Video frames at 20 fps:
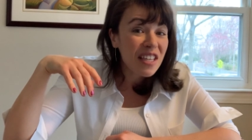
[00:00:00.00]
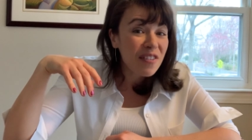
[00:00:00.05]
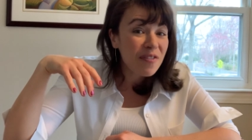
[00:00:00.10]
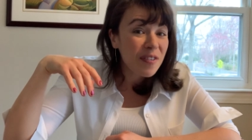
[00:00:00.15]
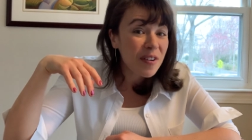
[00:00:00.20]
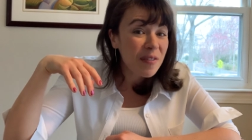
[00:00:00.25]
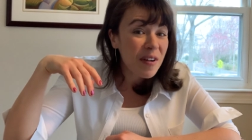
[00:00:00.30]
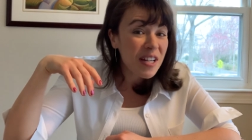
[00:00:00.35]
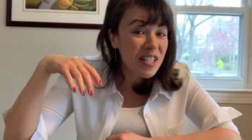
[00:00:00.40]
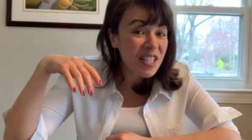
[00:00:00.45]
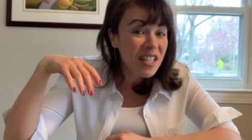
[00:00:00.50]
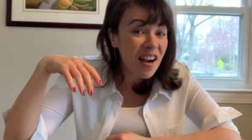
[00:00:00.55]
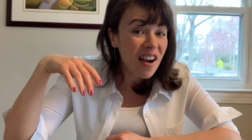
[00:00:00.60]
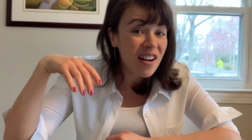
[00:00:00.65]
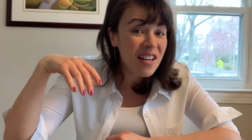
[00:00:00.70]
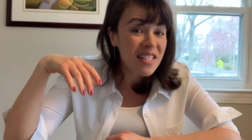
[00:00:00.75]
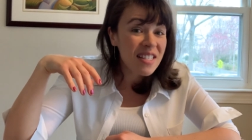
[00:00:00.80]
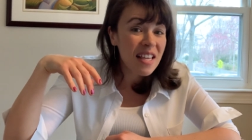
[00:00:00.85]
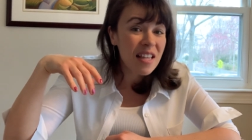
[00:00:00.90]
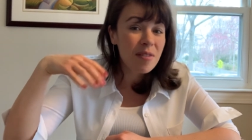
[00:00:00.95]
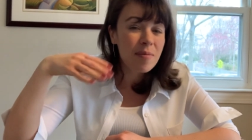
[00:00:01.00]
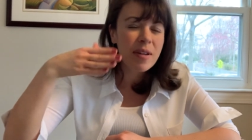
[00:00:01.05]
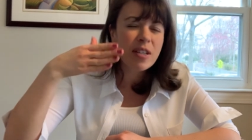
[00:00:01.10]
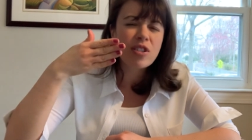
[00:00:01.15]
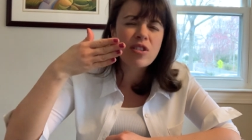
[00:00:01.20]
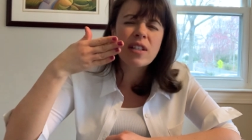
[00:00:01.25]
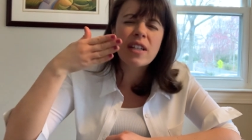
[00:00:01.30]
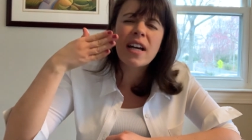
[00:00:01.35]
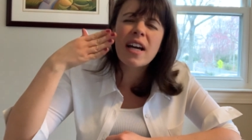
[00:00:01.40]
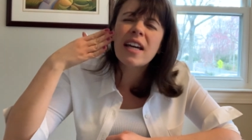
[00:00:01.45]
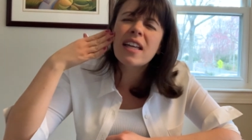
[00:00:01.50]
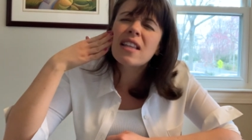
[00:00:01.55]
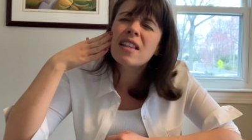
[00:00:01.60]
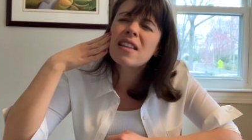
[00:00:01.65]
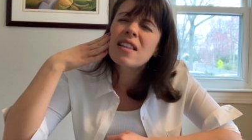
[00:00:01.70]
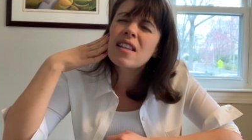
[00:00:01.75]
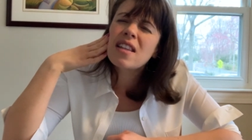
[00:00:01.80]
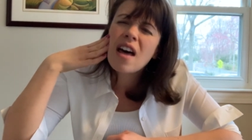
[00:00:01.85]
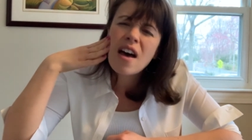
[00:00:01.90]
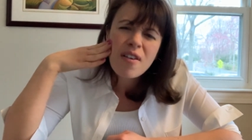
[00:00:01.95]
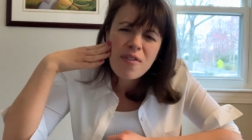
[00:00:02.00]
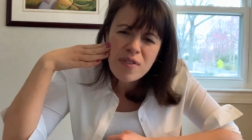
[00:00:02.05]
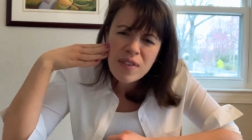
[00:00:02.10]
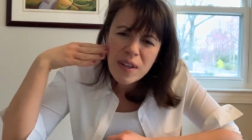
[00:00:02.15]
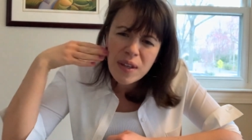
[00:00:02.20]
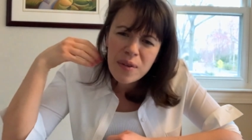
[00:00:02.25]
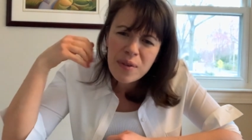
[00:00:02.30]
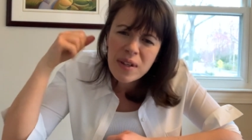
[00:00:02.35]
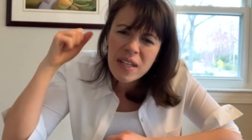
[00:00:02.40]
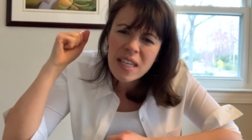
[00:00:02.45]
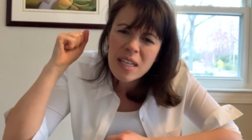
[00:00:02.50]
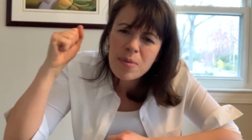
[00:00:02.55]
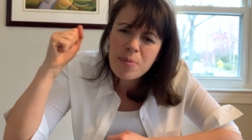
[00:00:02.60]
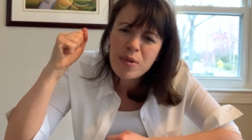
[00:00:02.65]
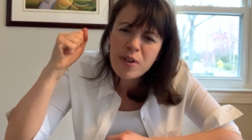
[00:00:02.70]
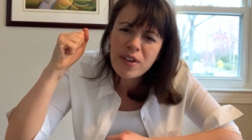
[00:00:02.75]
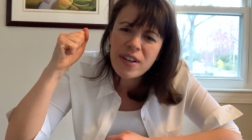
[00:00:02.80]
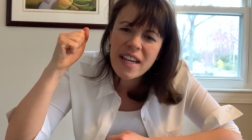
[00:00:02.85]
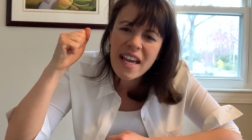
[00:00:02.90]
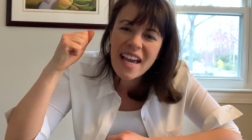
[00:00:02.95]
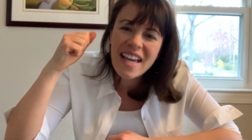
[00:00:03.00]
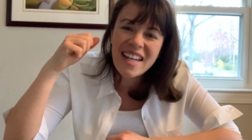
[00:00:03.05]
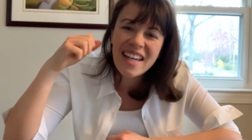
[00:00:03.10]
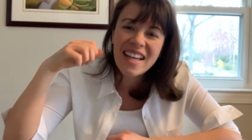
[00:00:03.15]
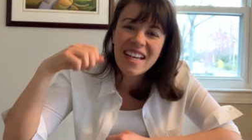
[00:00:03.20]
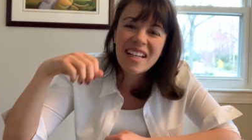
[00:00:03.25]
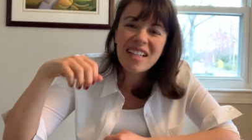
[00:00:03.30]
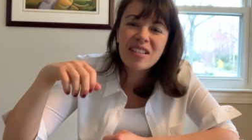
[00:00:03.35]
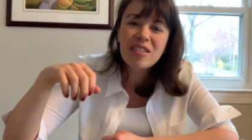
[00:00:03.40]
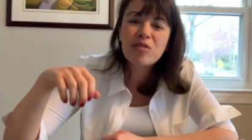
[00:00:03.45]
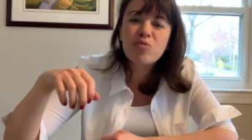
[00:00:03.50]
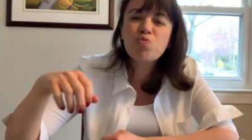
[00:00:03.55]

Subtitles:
you for watching Art is Elementary. I love you. Keep creating.